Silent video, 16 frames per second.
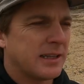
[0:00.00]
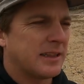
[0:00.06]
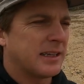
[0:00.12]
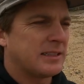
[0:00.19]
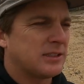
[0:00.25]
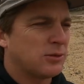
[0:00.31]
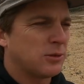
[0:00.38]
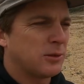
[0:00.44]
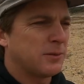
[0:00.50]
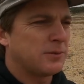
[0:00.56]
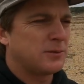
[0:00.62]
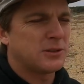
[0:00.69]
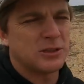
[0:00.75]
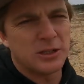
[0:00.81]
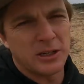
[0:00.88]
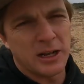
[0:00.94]
that they sort of
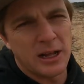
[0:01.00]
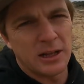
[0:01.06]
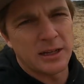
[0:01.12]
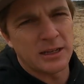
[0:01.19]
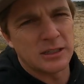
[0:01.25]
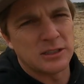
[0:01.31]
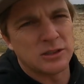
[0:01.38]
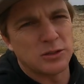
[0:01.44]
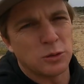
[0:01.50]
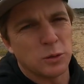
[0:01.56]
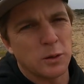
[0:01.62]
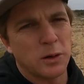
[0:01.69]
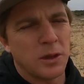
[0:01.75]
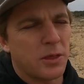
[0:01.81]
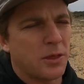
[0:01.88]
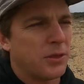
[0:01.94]
stood out like a
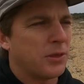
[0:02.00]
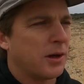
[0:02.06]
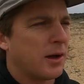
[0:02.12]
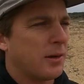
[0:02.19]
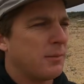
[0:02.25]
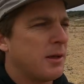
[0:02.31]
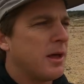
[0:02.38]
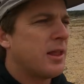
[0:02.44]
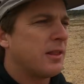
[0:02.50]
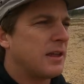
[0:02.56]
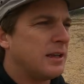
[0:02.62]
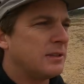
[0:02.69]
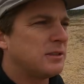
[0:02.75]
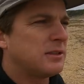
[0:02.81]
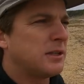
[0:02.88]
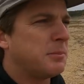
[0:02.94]
sore thumb. They
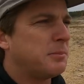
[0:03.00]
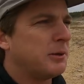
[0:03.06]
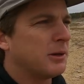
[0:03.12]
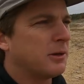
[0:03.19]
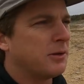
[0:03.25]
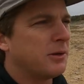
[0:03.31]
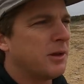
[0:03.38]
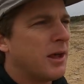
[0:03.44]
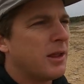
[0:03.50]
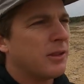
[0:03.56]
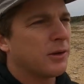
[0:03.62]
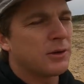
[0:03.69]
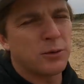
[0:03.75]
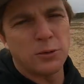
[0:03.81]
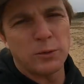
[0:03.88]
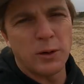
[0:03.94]
used to build
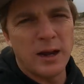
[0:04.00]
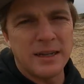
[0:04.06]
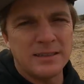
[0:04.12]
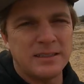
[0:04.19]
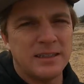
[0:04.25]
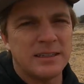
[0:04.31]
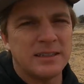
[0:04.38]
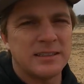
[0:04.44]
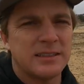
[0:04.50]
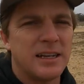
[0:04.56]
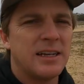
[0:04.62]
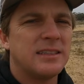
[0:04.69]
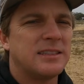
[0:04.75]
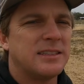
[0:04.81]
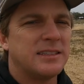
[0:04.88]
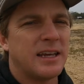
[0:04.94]
the craziest
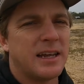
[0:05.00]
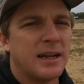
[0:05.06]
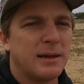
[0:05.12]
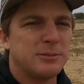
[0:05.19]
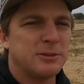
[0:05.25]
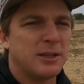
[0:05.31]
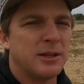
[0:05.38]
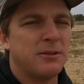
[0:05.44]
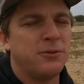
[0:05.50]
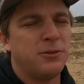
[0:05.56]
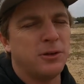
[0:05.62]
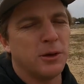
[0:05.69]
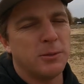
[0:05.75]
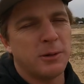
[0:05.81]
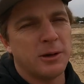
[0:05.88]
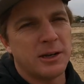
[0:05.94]
setups and
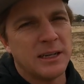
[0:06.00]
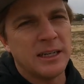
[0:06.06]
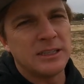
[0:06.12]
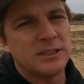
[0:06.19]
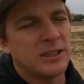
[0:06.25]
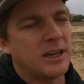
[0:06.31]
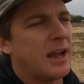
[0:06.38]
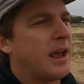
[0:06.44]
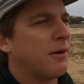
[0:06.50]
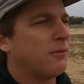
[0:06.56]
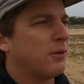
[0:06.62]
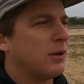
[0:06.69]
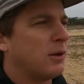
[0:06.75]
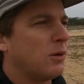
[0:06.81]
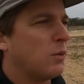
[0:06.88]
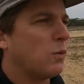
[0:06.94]
film on each and
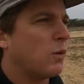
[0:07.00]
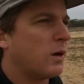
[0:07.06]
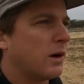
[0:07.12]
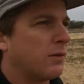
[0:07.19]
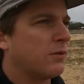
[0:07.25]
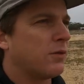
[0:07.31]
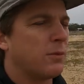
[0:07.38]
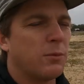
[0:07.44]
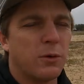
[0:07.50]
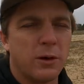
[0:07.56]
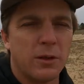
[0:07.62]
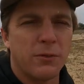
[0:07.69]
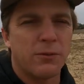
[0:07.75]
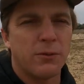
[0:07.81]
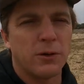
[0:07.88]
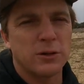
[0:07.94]
every one of them. One
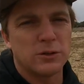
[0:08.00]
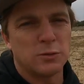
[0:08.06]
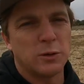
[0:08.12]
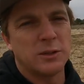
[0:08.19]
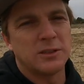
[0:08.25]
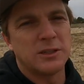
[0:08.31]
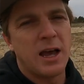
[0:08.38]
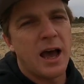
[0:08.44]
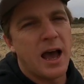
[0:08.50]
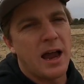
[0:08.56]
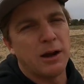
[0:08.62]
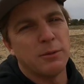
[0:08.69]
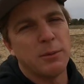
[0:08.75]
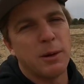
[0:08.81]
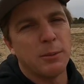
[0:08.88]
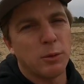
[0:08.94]
of the first ones I
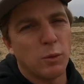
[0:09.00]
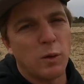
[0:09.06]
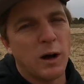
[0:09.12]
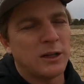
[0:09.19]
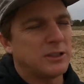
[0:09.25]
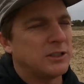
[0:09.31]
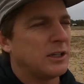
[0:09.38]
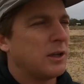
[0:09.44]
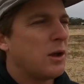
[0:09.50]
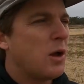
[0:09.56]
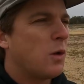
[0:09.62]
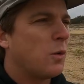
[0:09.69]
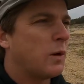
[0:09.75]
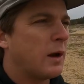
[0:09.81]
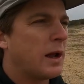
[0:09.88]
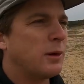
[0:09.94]
remember watching
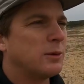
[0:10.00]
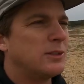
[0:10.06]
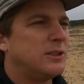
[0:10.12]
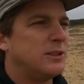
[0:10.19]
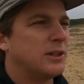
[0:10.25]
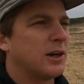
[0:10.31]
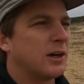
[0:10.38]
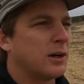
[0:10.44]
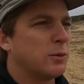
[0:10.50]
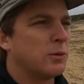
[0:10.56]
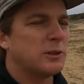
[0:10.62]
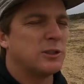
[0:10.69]
when I was younger